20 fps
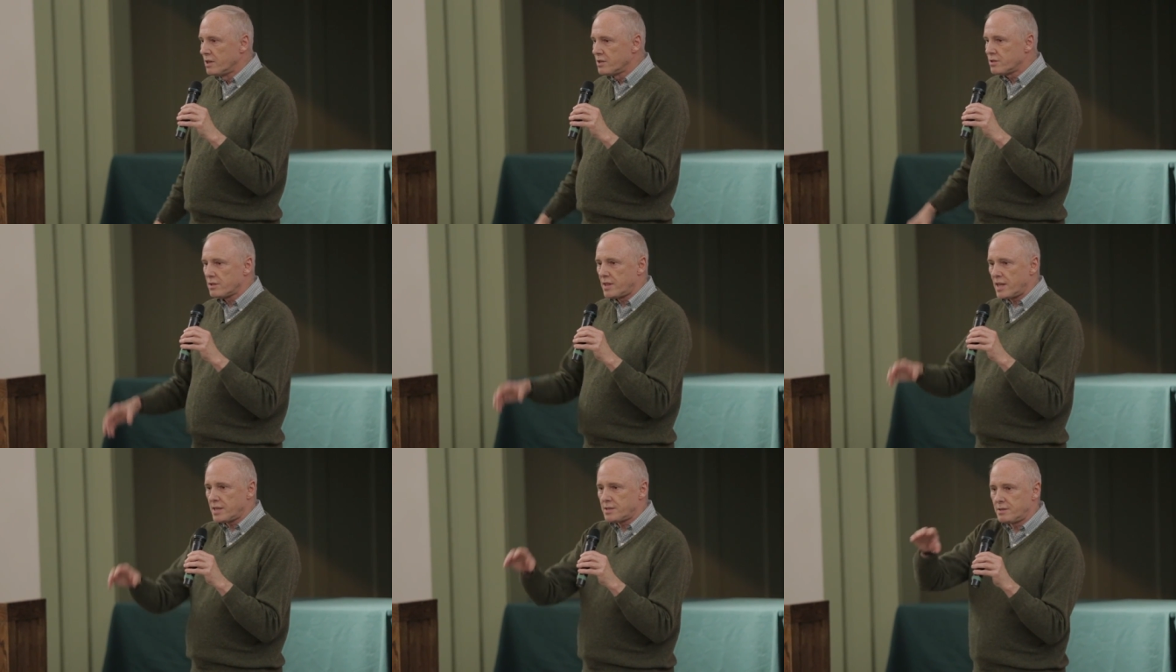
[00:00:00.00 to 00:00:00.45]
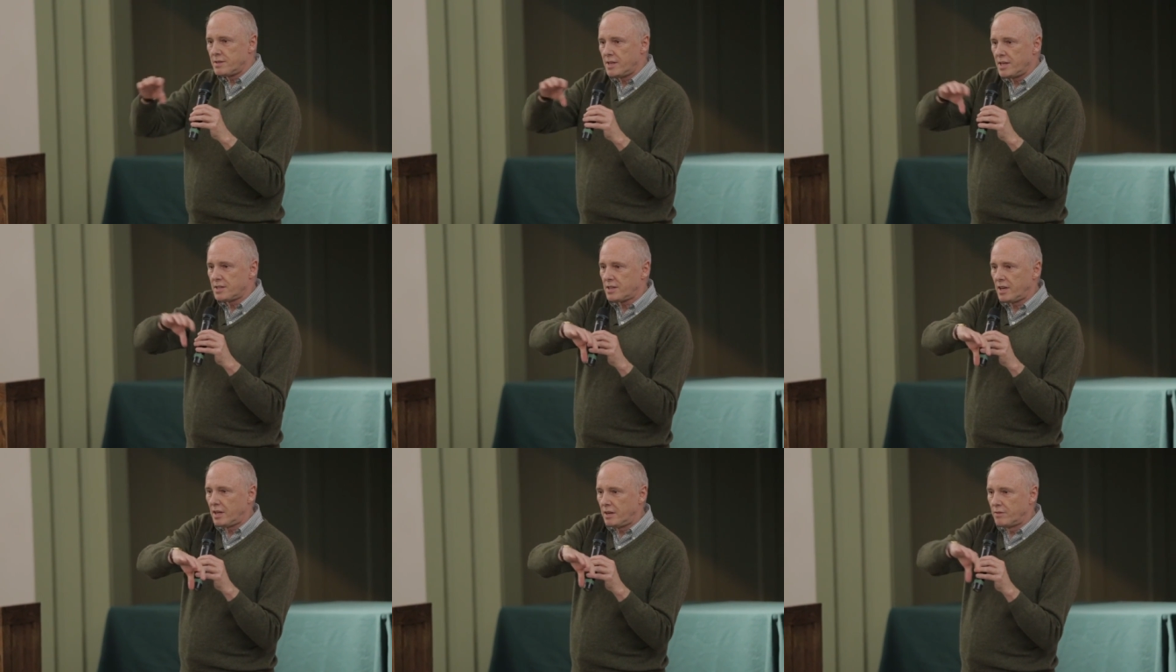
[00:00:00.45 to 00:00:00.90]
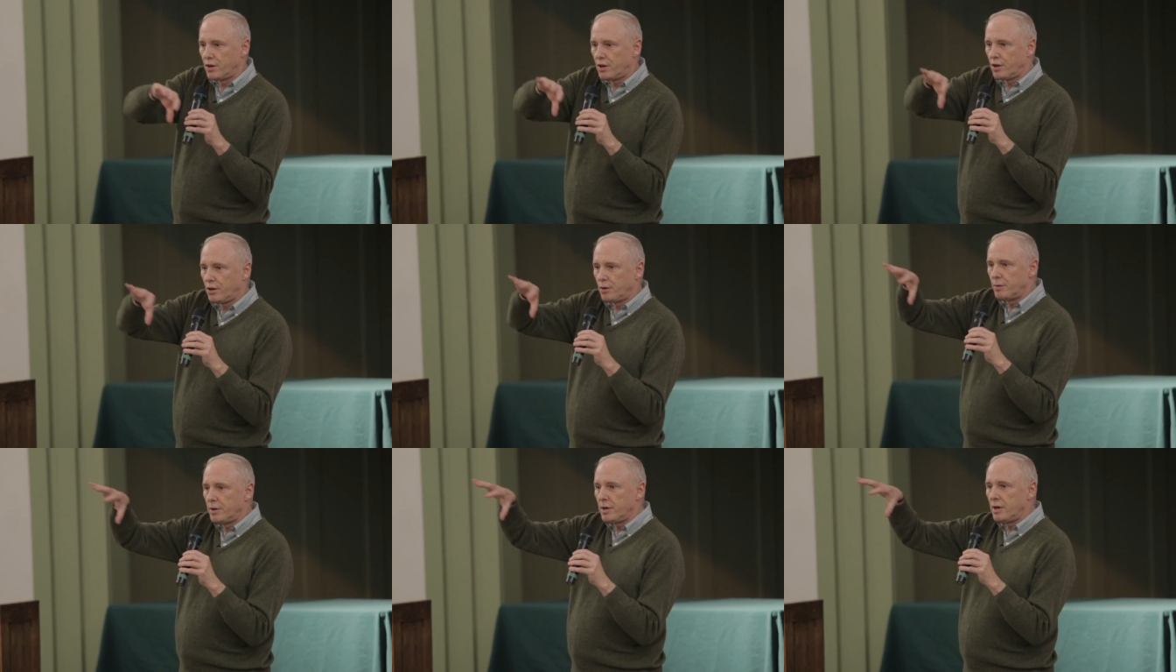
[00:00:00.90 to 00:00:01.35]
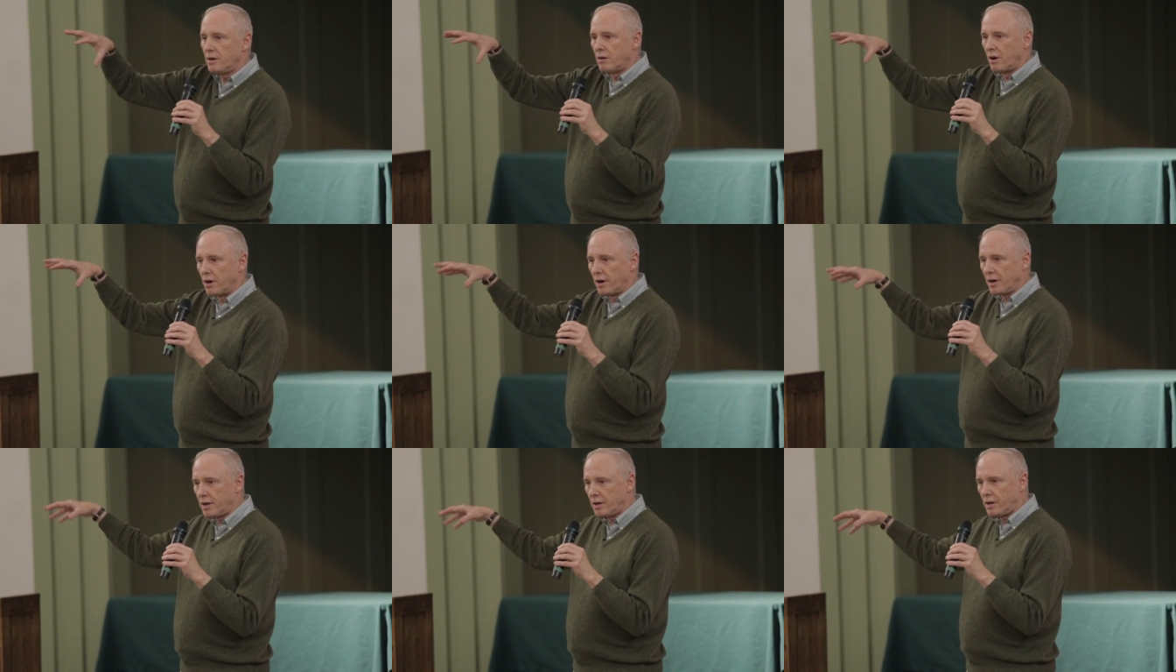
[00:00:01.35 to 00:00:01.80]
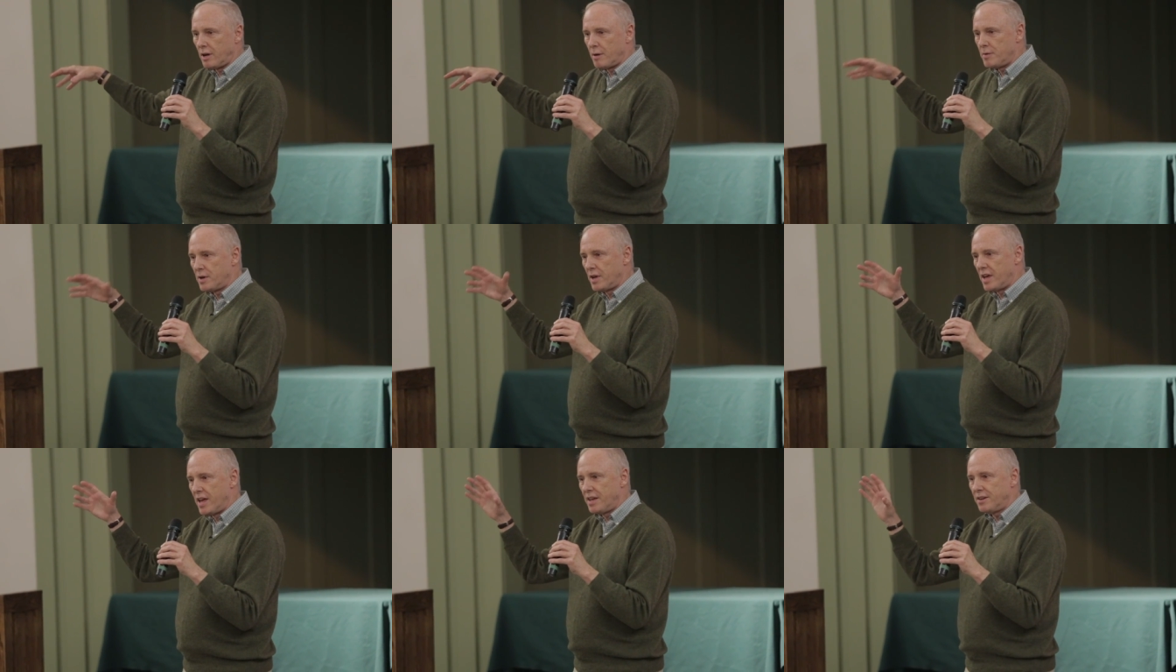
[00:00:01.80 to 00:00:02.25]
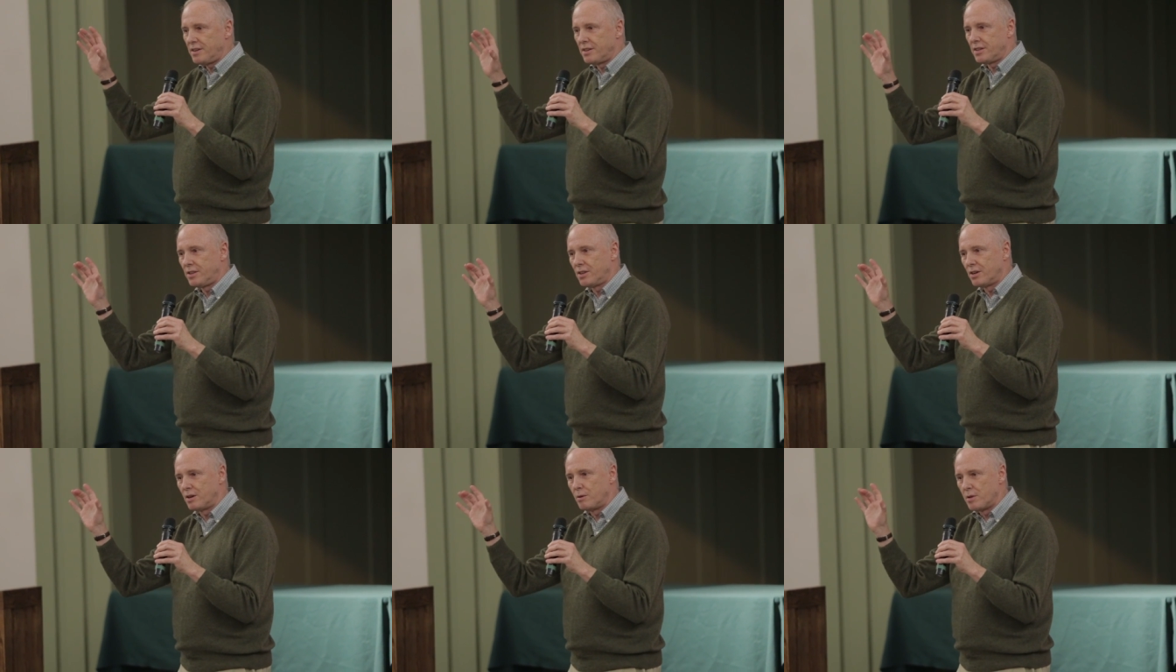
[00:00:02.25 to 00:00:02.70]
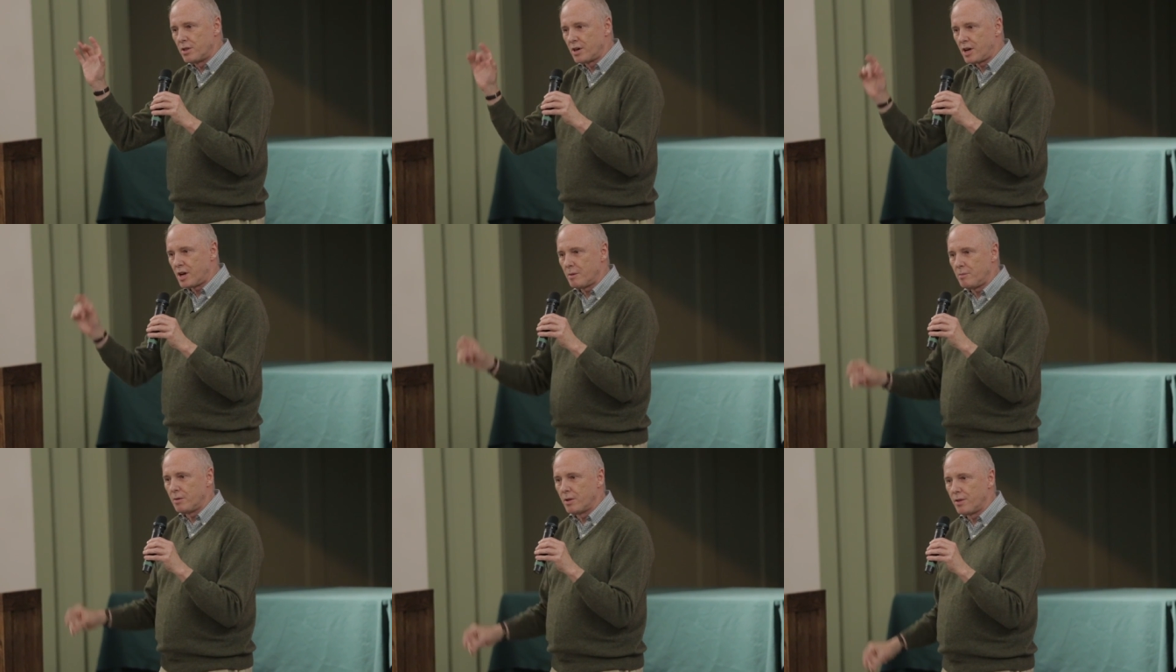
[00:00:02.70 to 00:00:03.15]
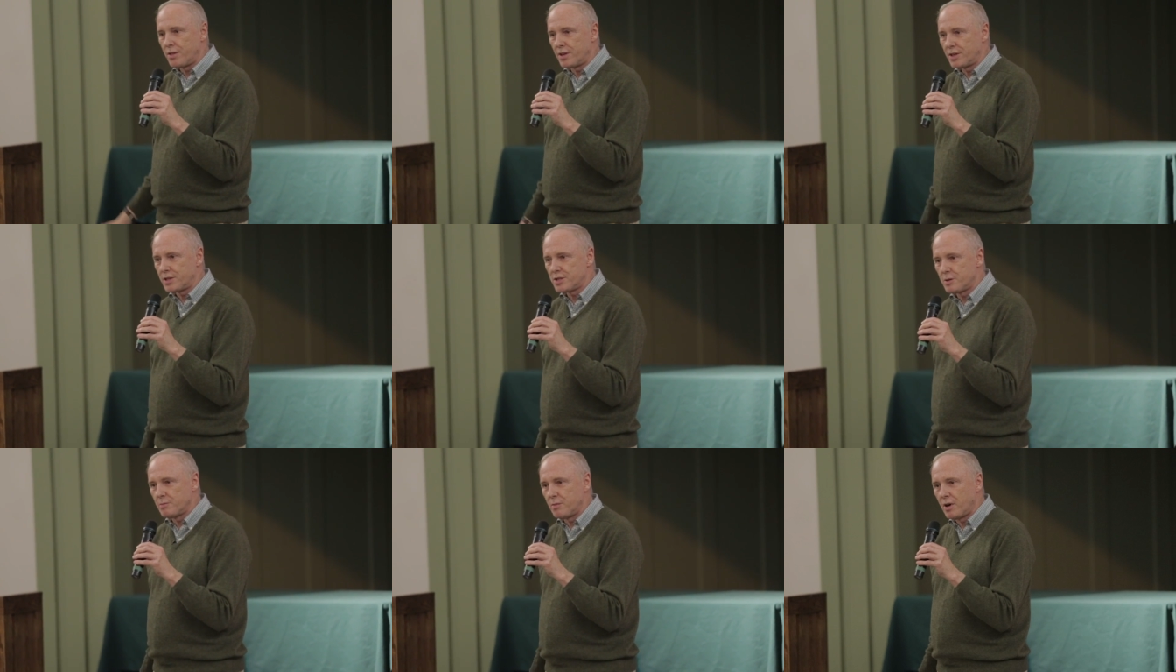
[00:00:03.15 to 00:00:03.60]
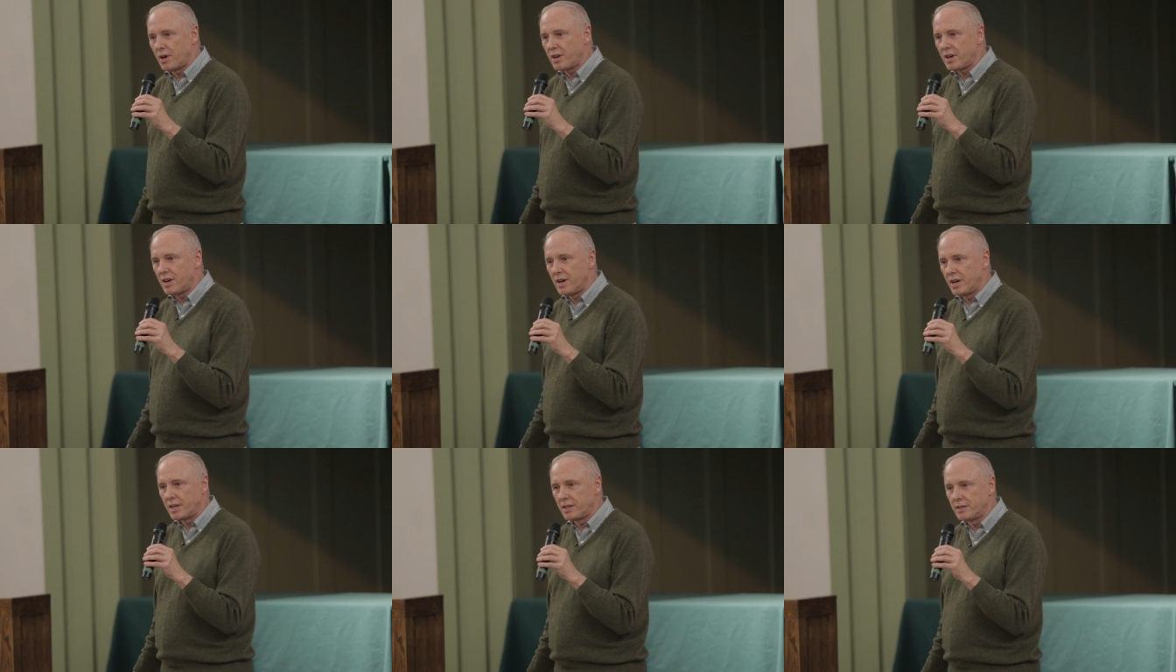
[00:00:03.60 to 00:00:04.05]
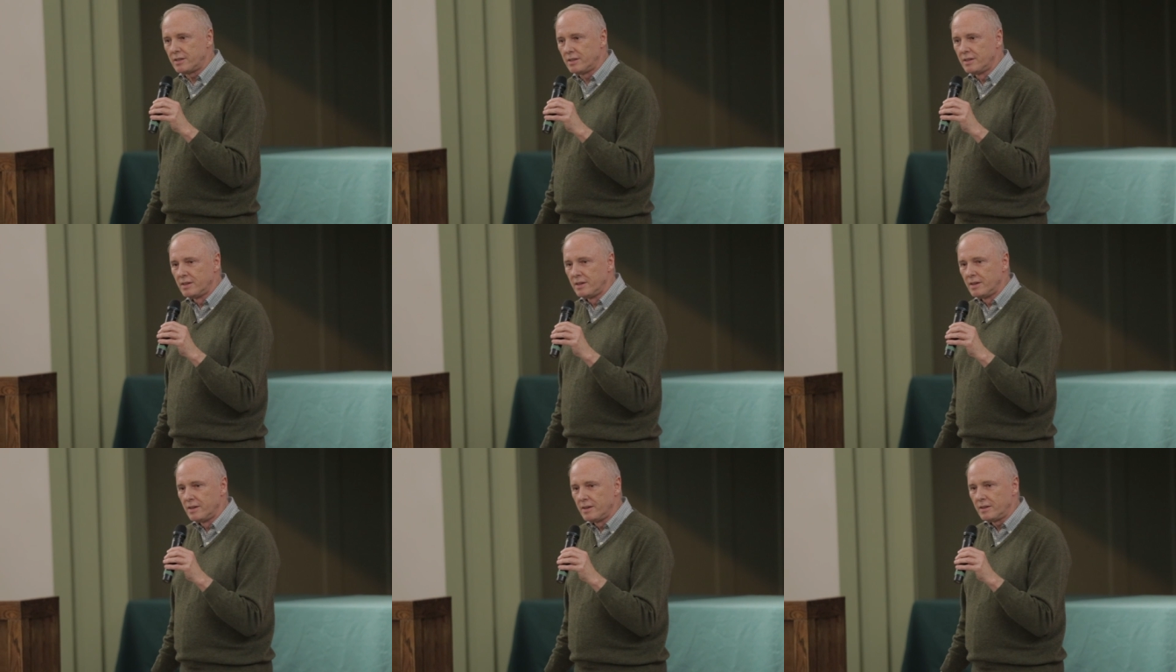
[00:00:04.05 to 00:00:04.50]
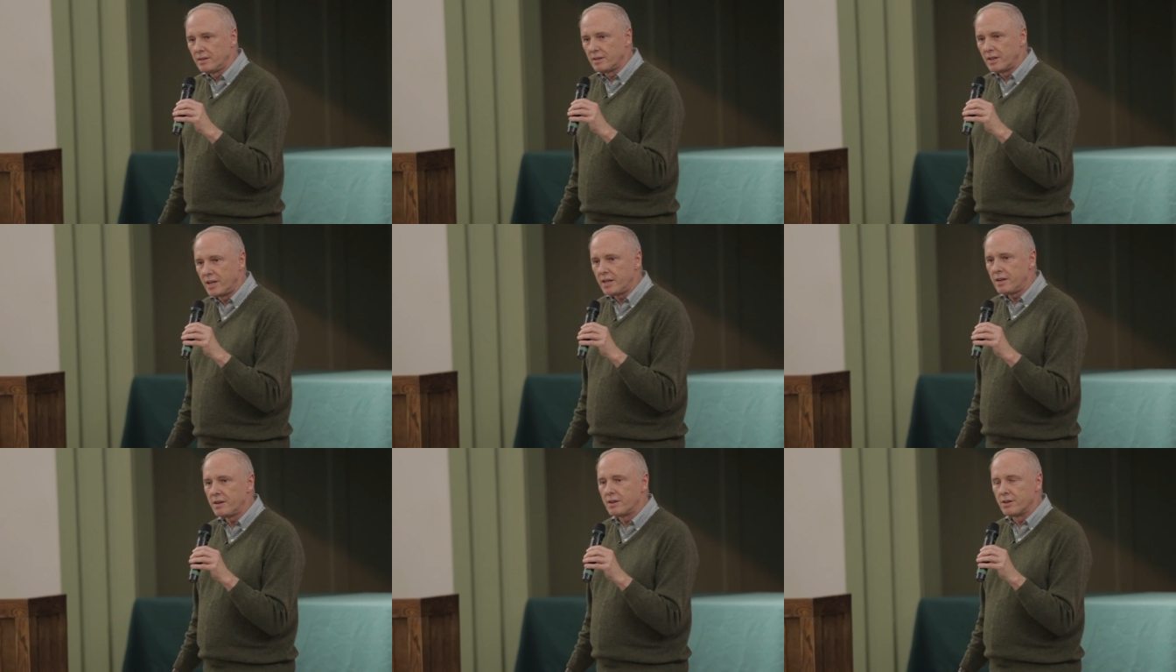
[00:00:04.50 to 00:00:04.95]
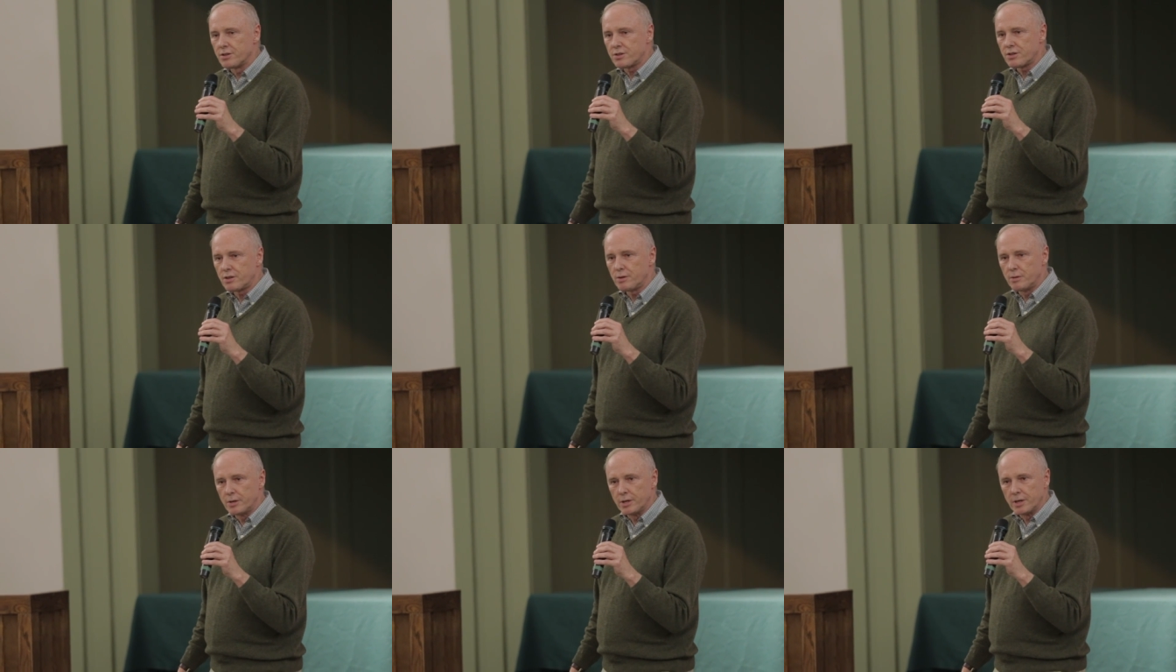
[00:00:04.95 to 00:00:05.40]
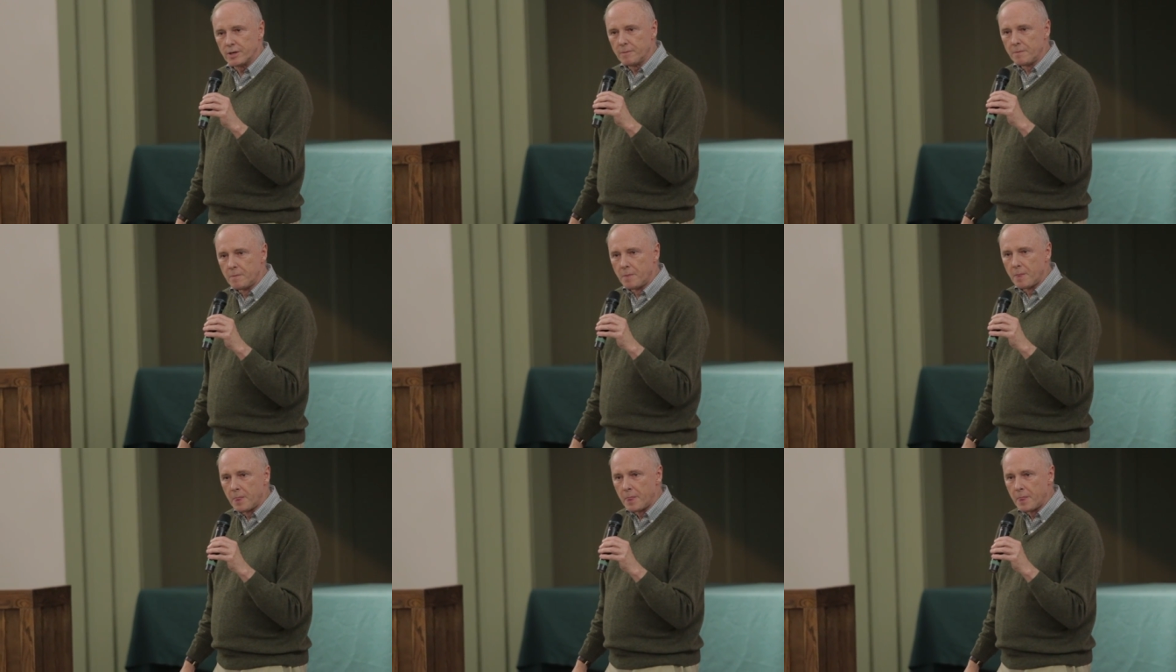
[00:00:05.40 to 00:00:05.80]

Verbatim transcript: So that's, that's kind of a career arc. I'm going to end it, though, with a couple of things about Hahn late in his career.